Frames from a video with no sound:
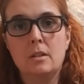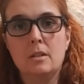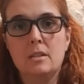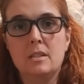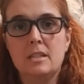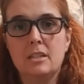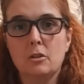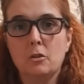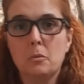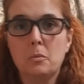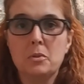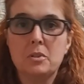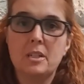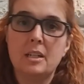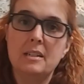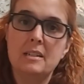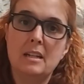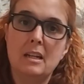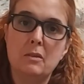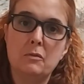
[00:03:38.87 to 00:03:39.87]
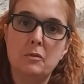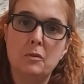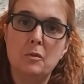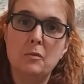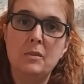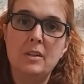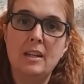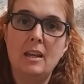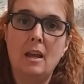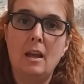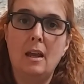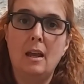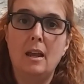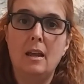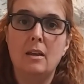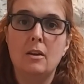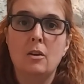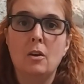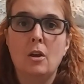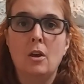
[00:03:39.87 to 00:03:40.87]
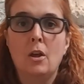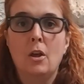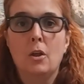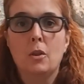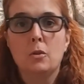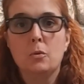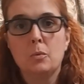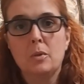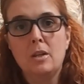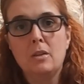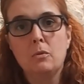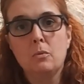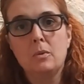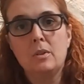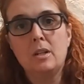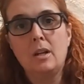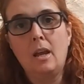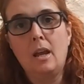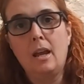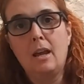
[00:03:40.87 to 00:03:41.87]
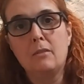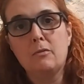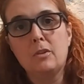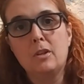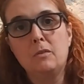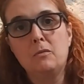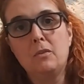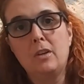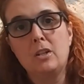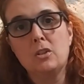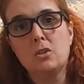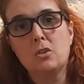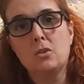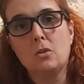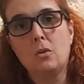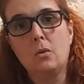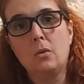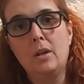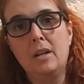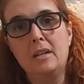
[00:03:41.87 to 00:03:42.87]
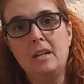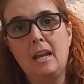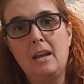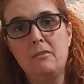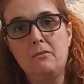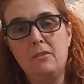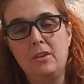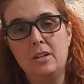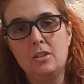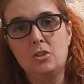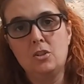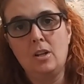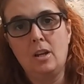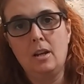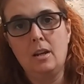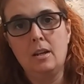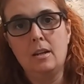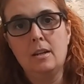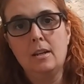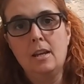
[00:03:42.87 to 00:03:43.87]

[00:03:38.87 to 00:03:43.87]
0% down for VA, 3.5 conventional, and FHA.